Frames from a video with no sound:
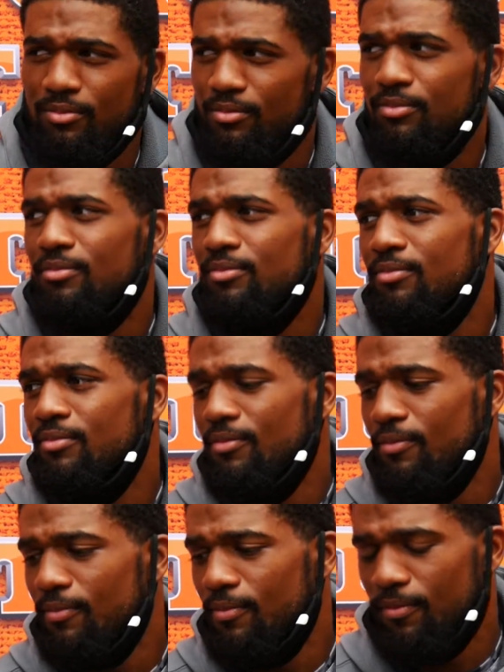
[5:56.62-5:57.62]
thank you, sir.
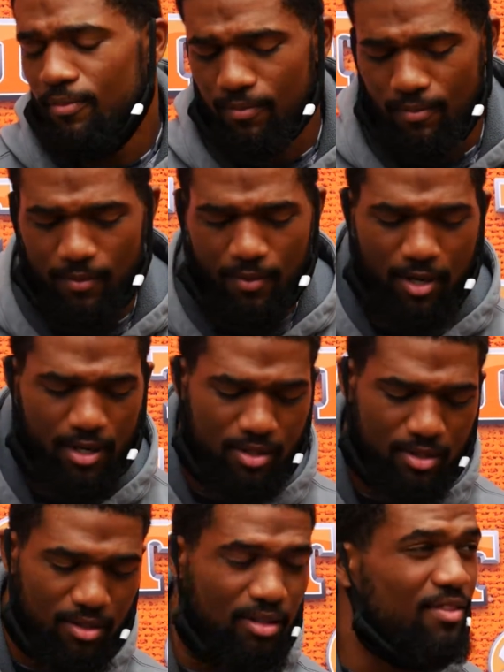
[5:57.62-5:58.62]
Excellent. Thank you.
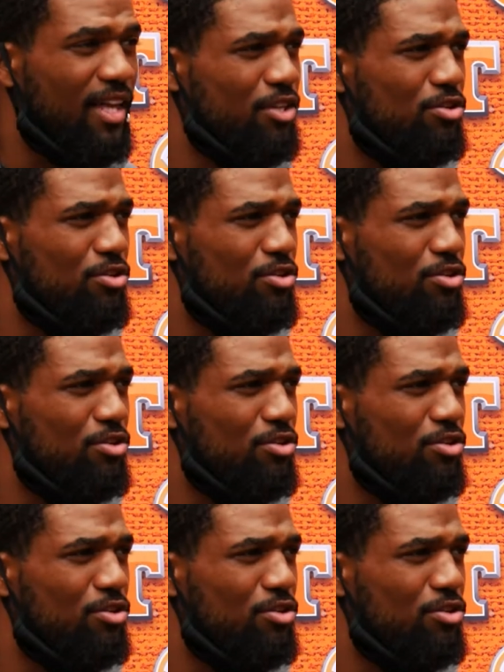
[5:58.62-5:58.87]
Thank